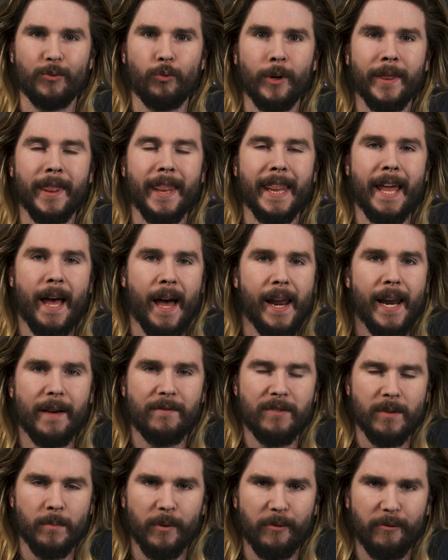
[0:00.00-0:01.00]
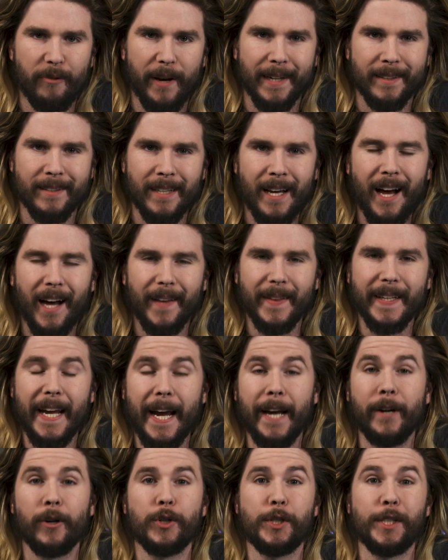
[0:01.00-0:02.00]
Wouldn't that have some effect on the
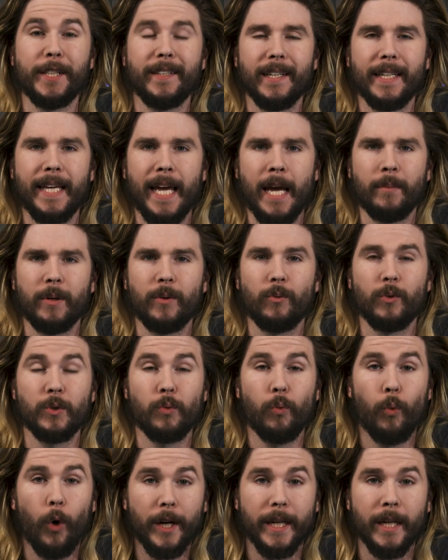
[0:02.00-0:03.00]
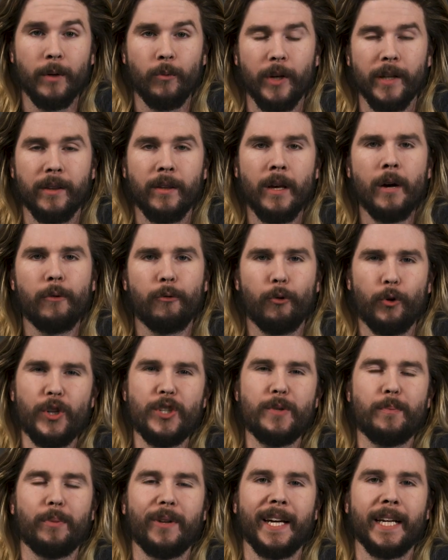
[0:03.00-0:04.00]
energy that Gambit was working with for
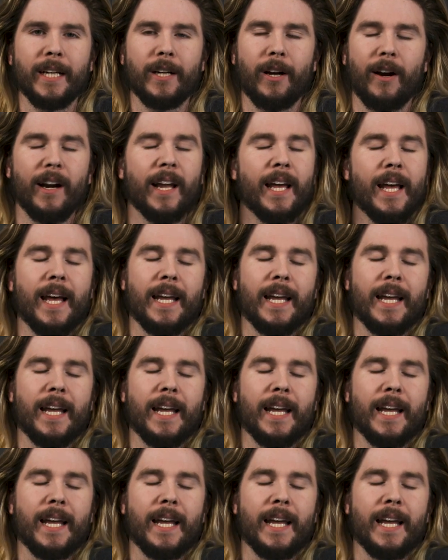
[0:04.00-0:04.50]
each playing card?